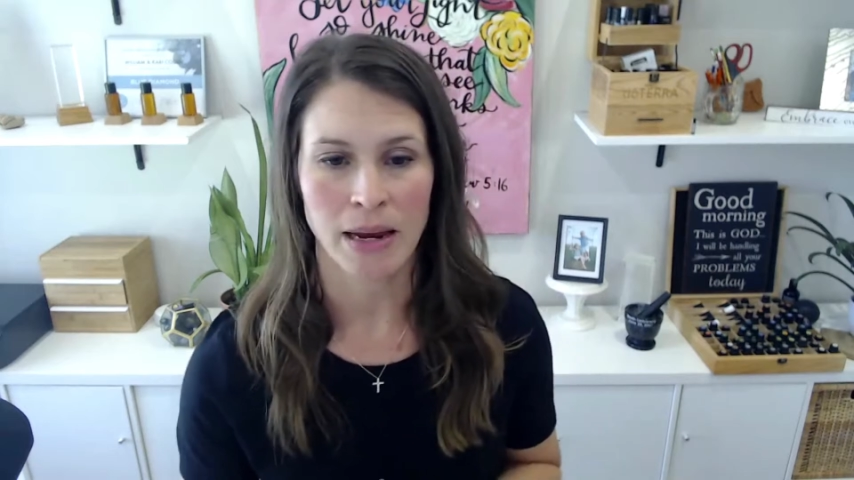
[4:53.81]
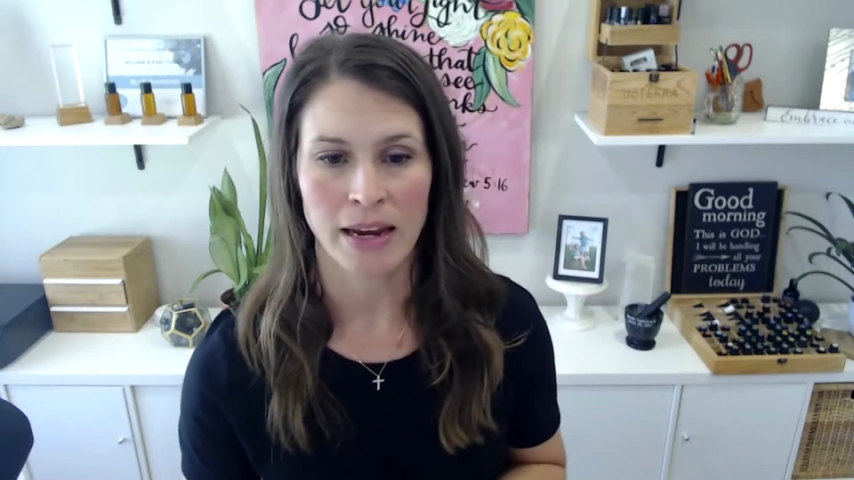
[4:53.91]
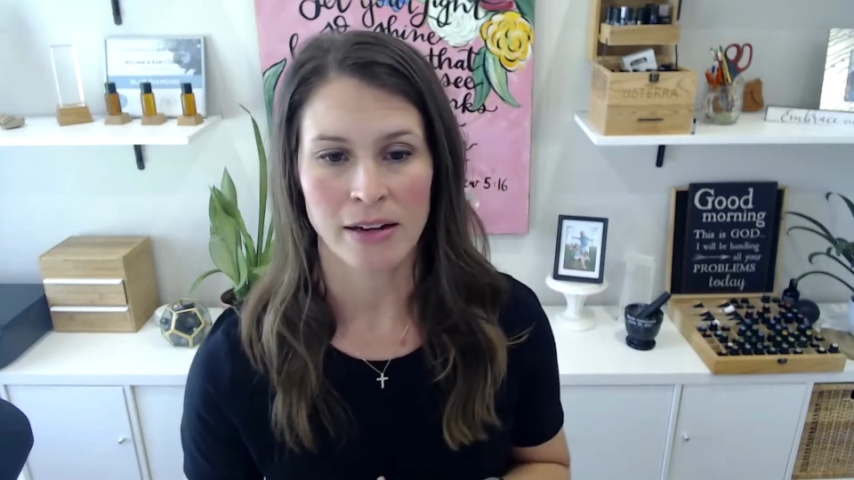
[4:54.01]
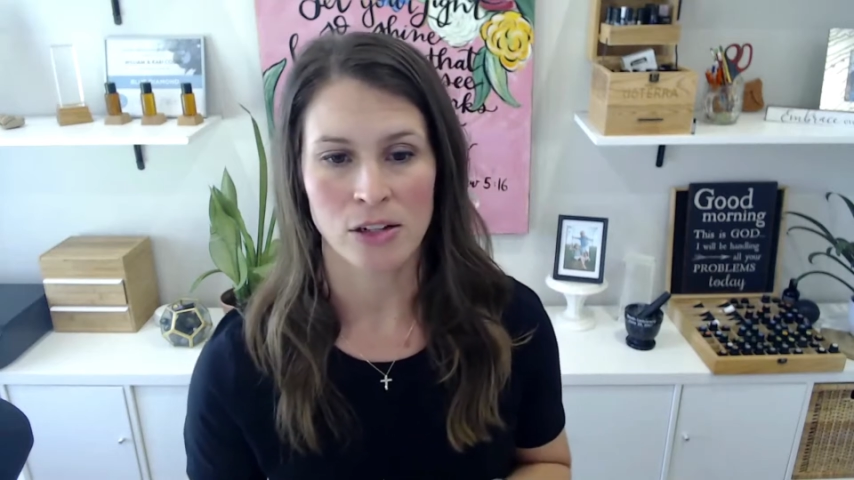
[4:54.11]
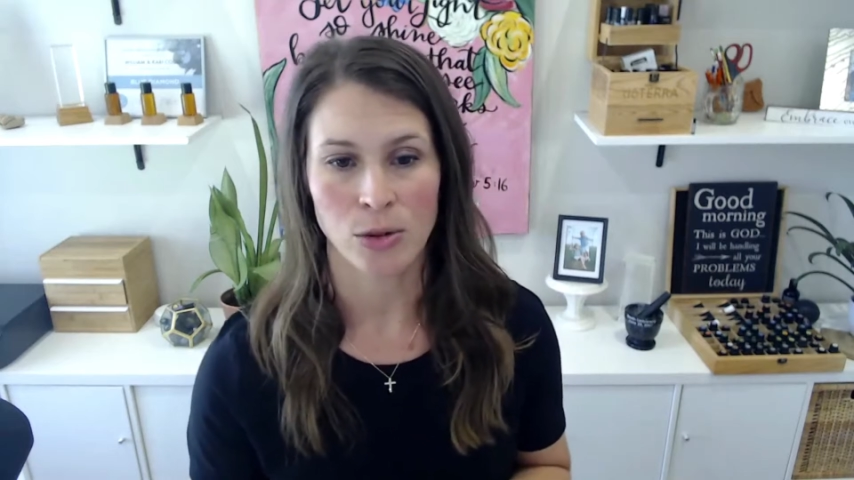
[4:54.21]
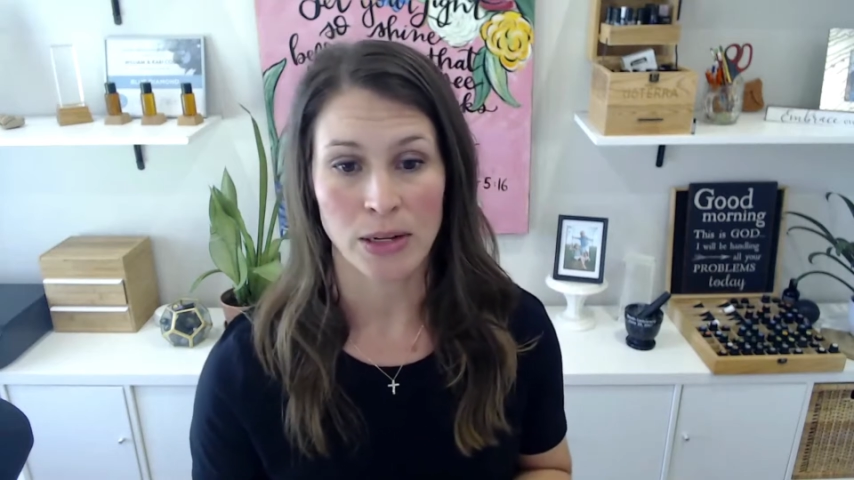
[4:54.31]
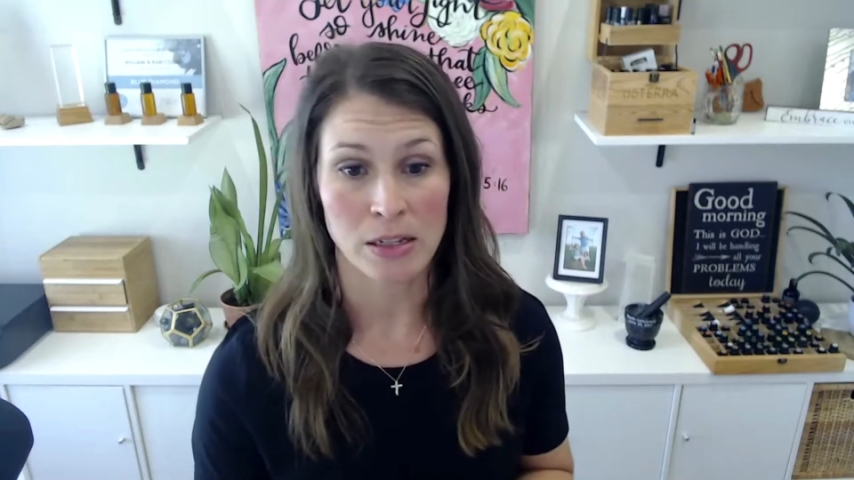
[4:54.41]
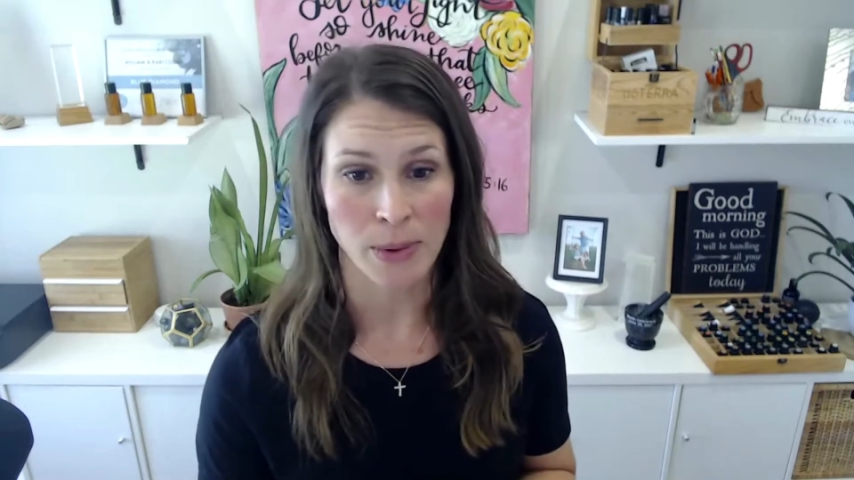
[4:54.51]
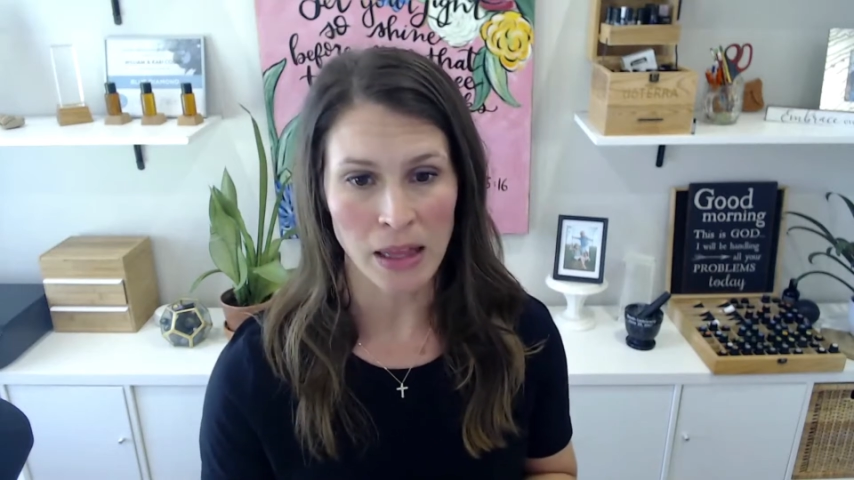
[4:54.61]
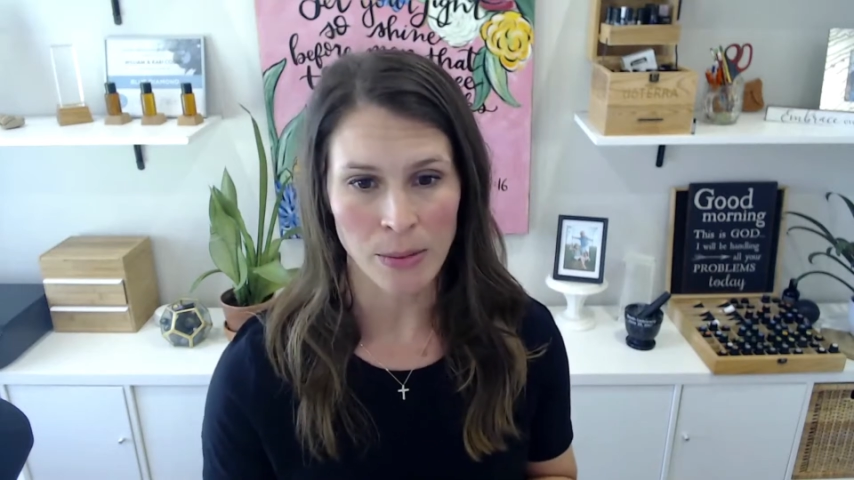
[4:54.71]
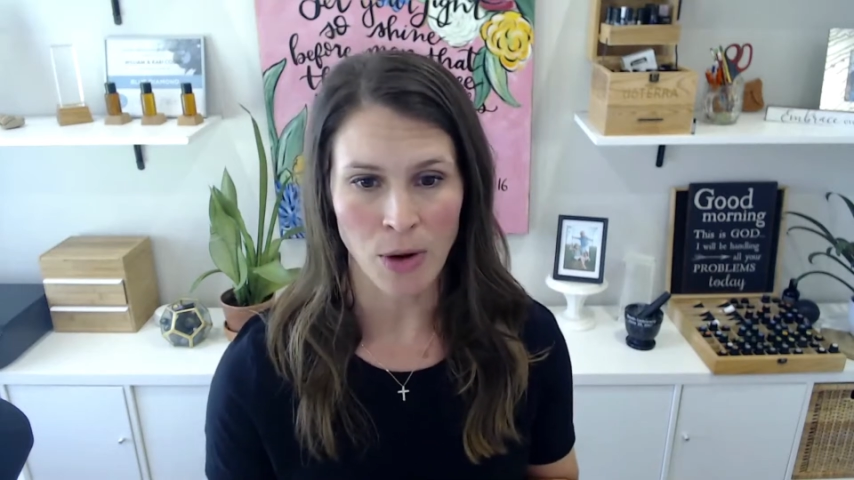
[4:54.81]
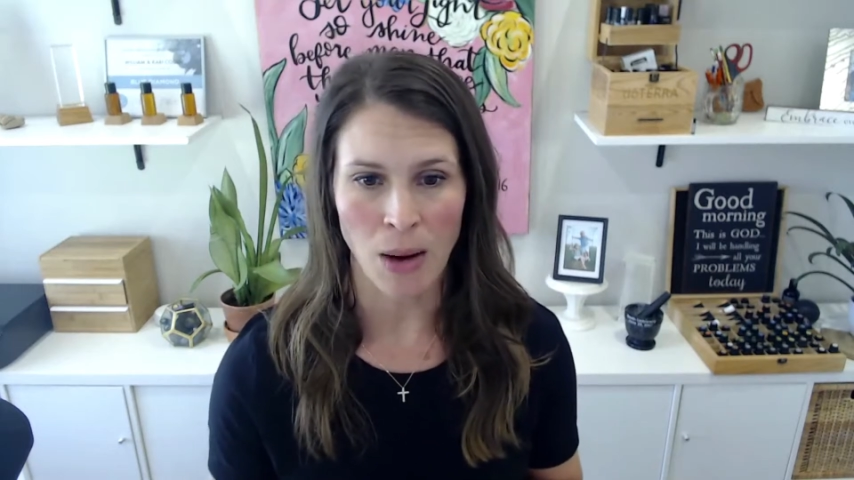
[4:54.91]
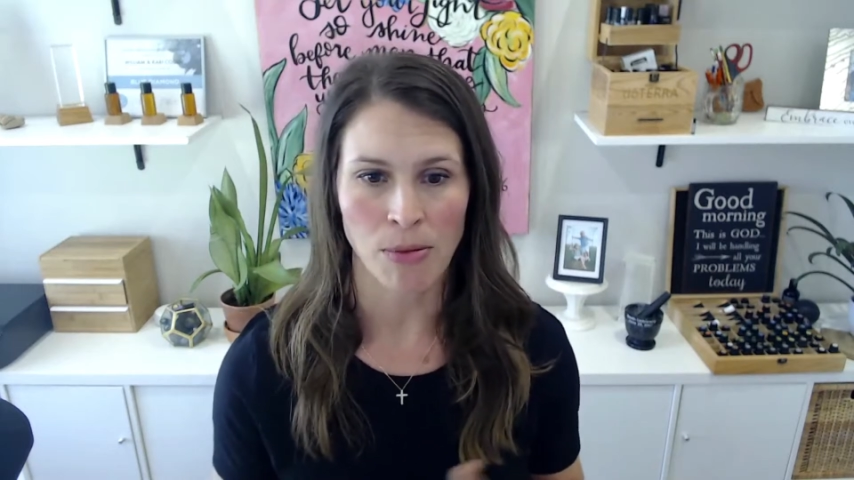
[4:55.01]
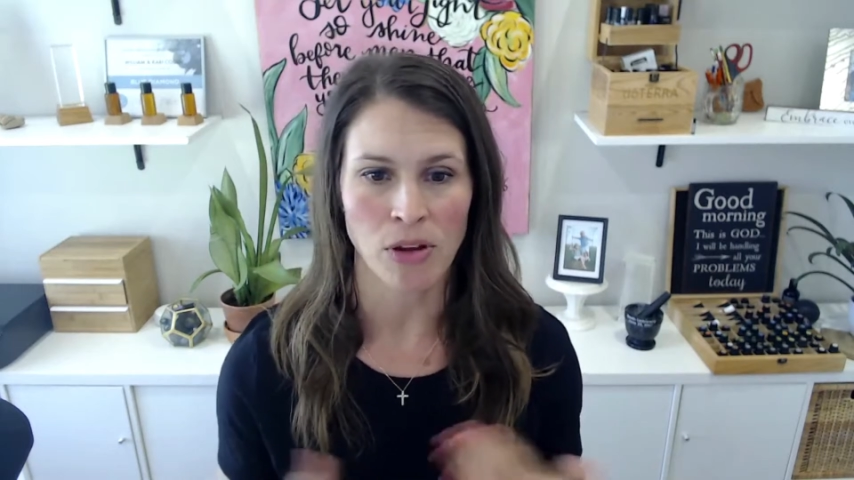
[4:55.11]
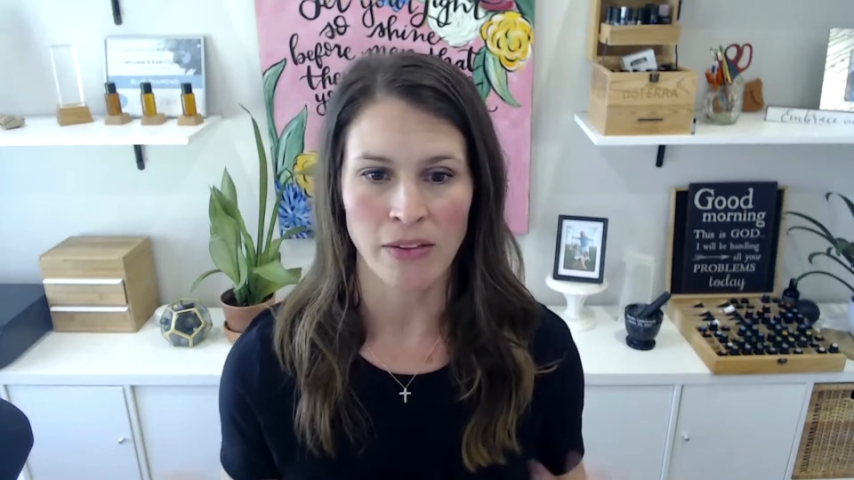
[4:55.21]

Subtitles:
and to expel it properly,